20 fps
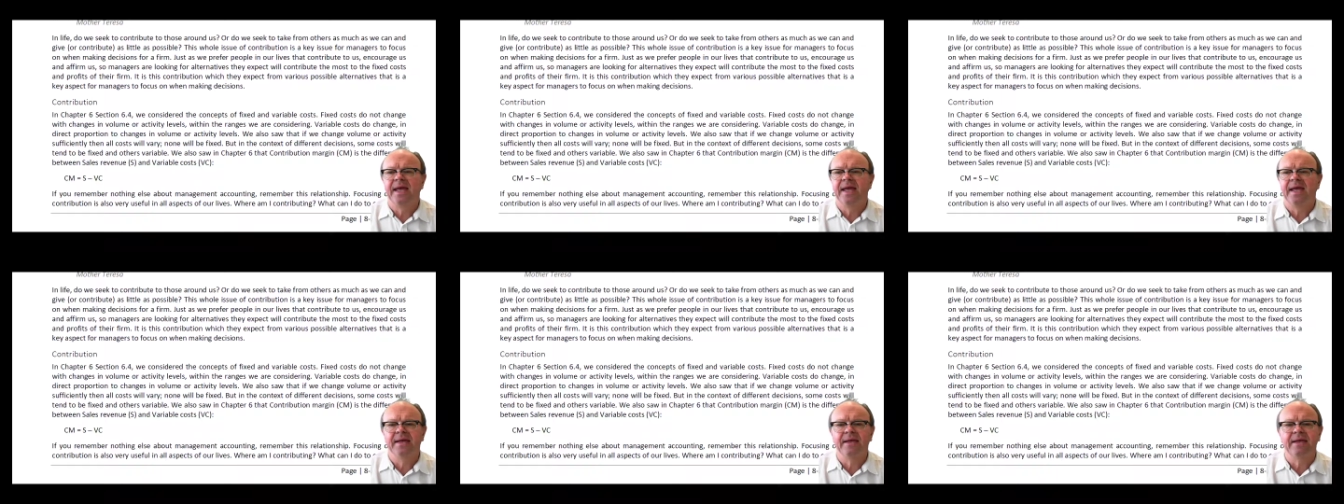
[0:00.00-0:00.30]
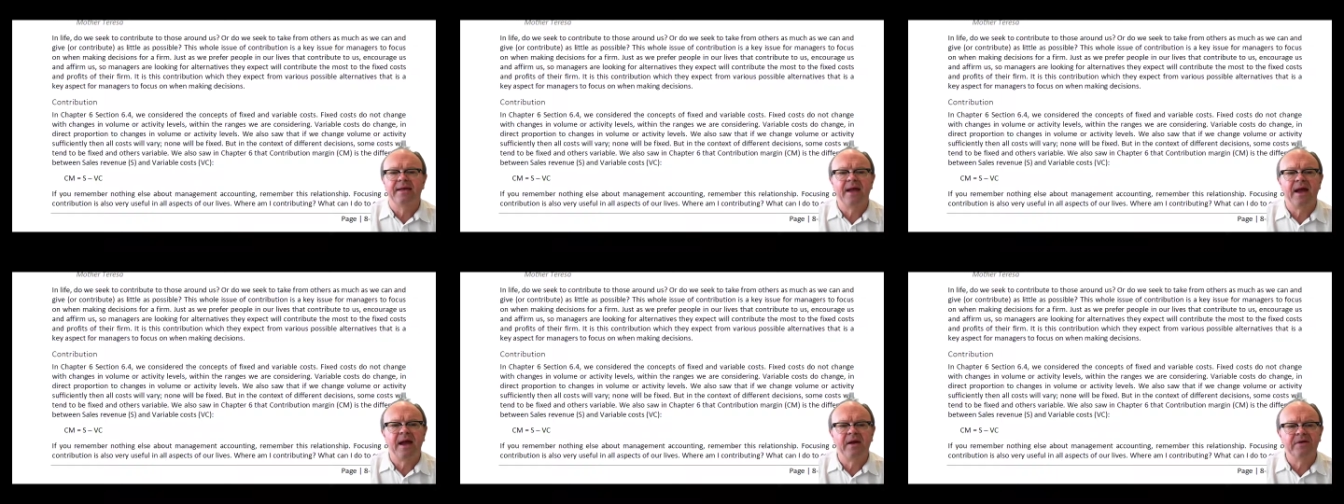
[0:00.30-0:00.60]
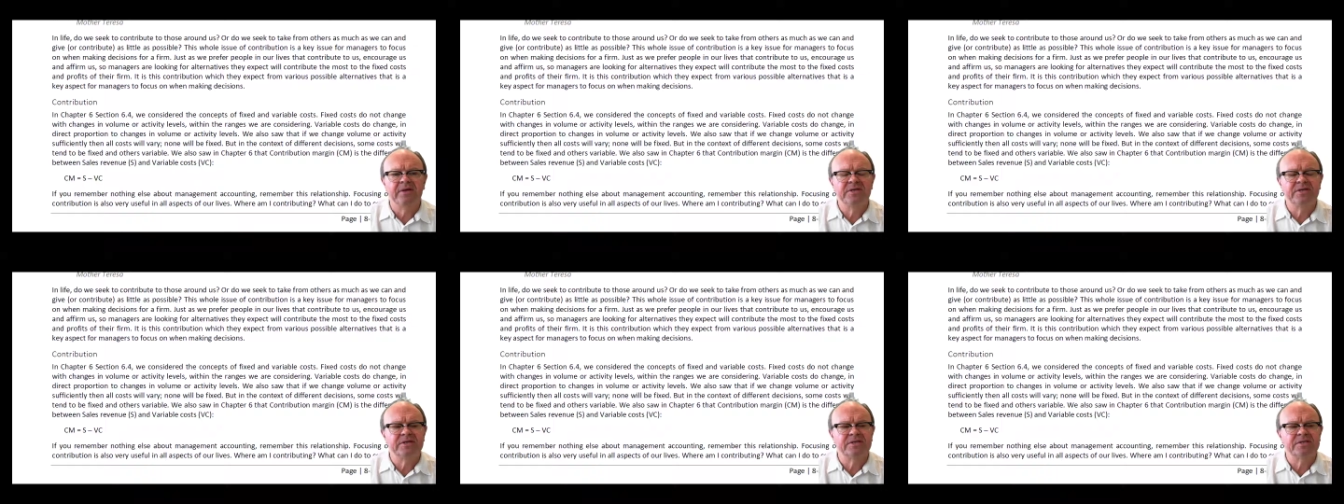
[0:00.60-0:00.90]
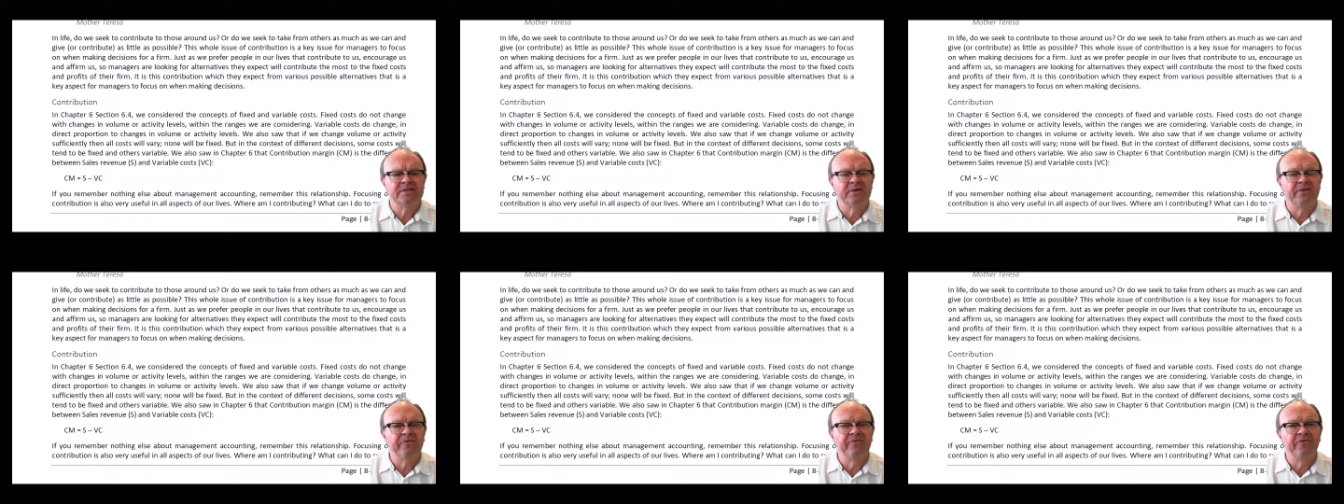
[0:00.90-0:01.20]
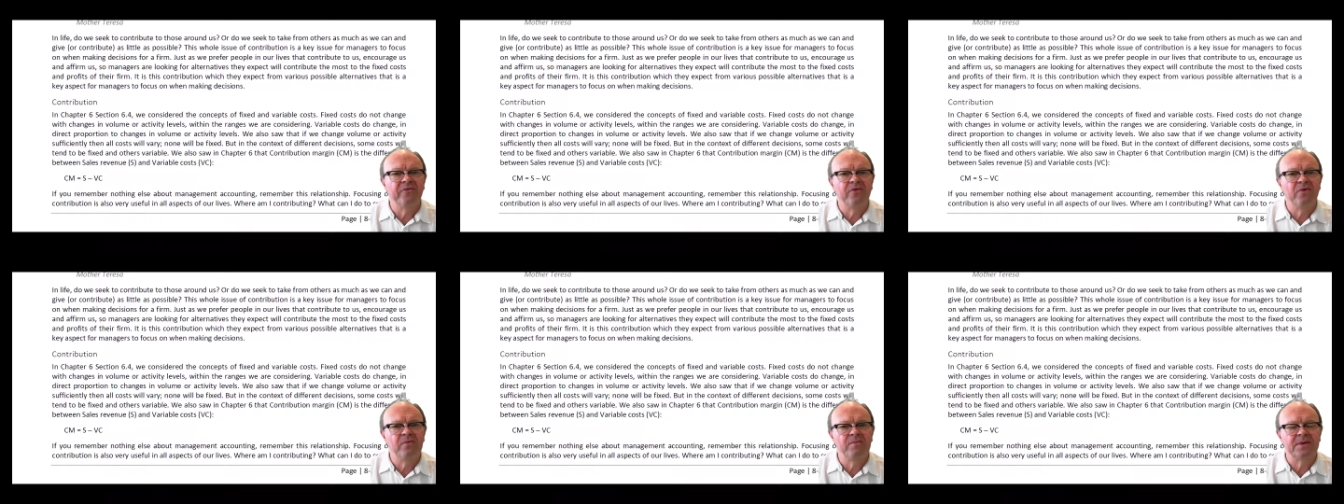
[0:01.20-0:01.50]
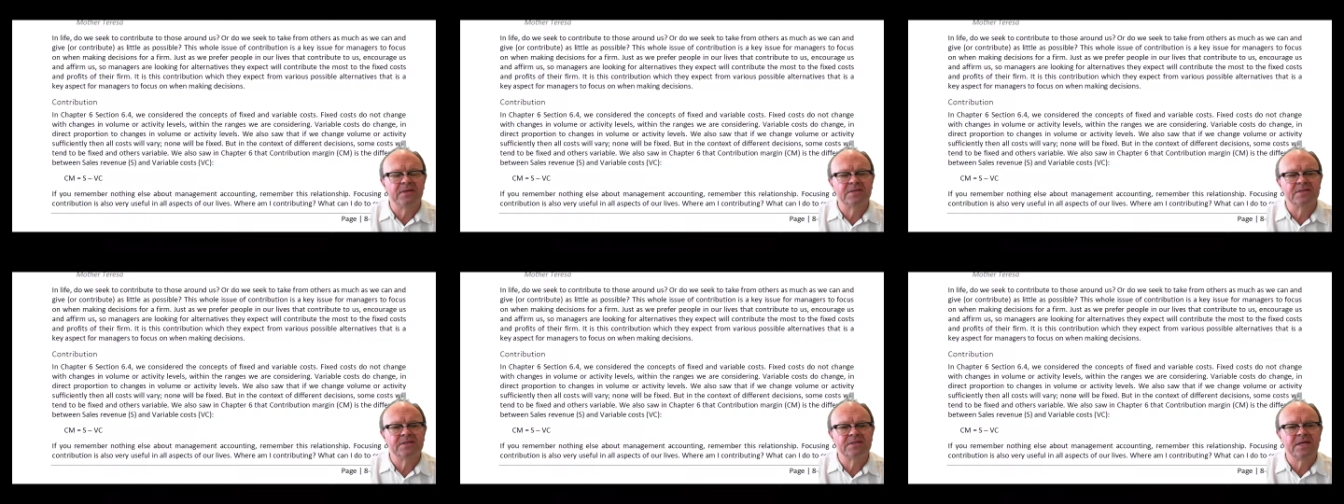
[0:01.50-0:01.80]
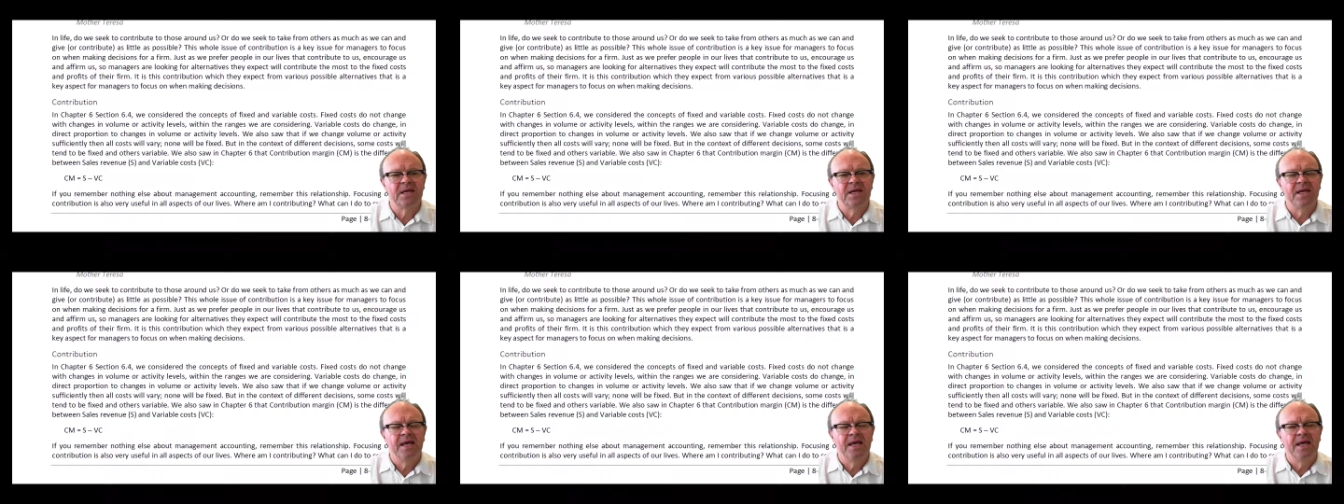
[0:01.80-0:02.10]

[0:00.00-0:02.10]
encourage us and affirm us,